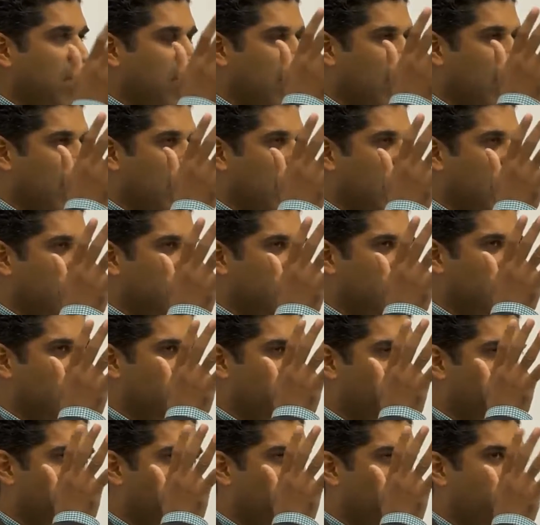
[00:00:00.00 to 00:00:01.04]
A
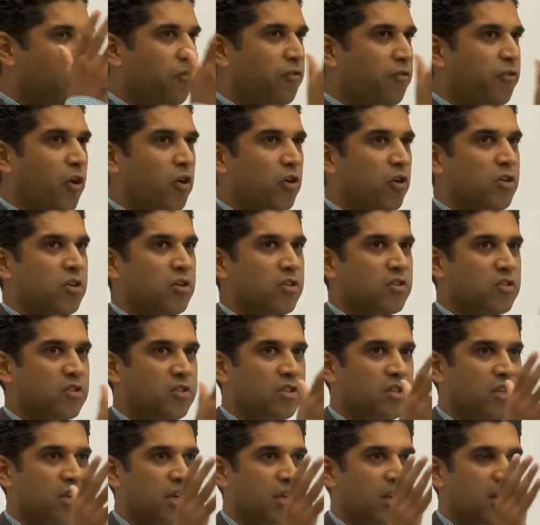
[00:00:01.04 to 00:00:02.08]
very
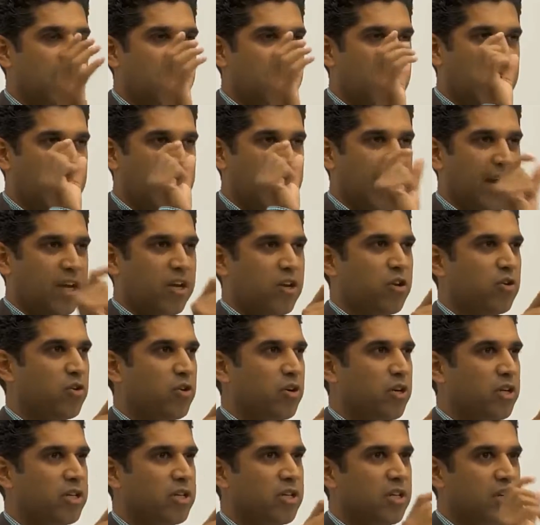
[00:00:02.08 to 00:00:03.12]
focused,
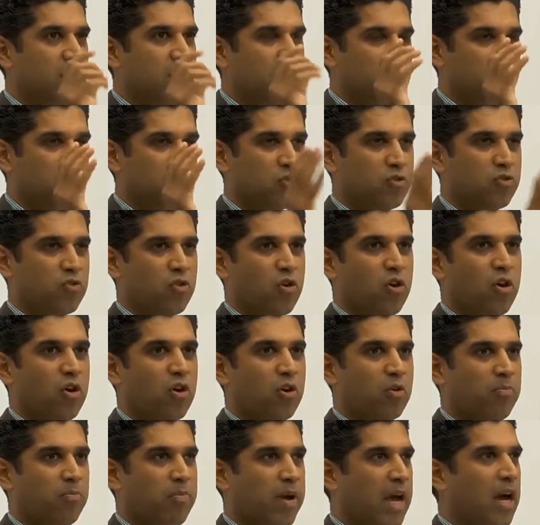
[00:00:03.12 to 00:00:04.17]
accurate,
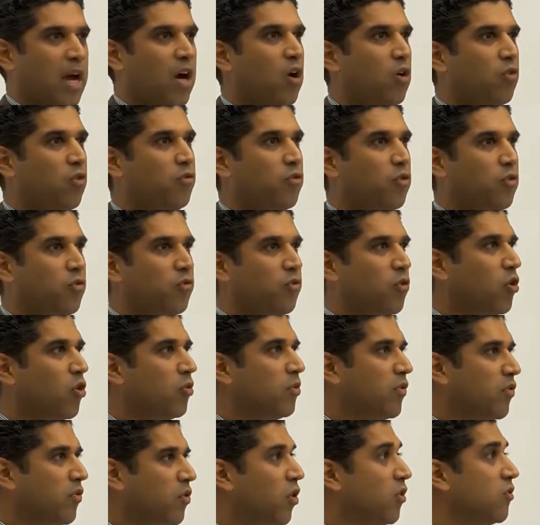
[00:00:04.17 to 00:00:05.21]
strong, powerful
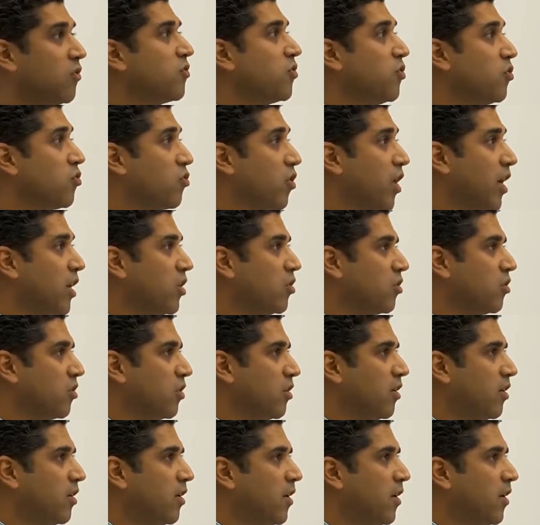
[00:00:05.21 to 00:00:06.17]
form of concentration.